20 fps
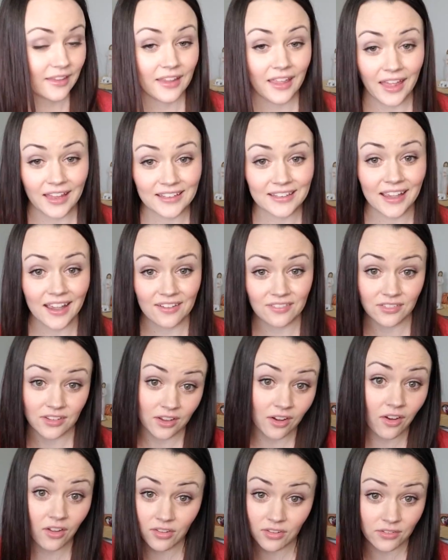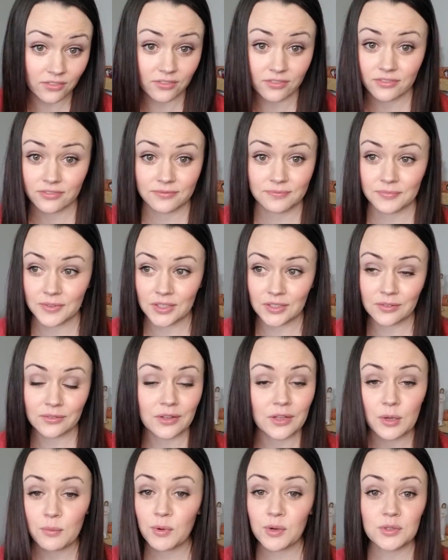and having all of, you know,
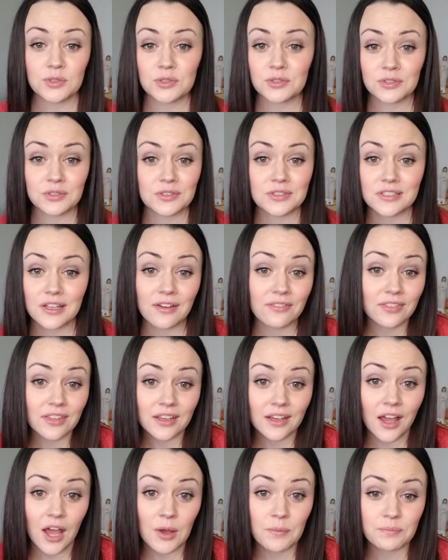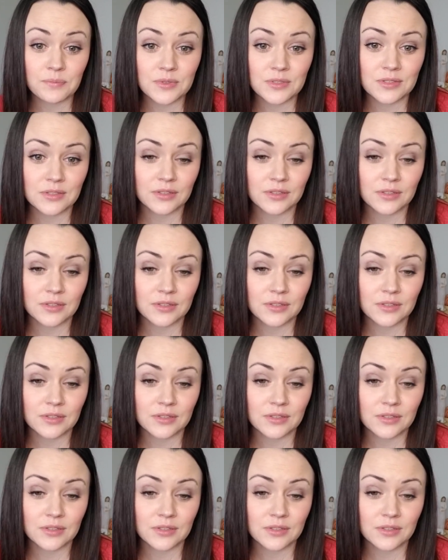the emotional stuff that comes.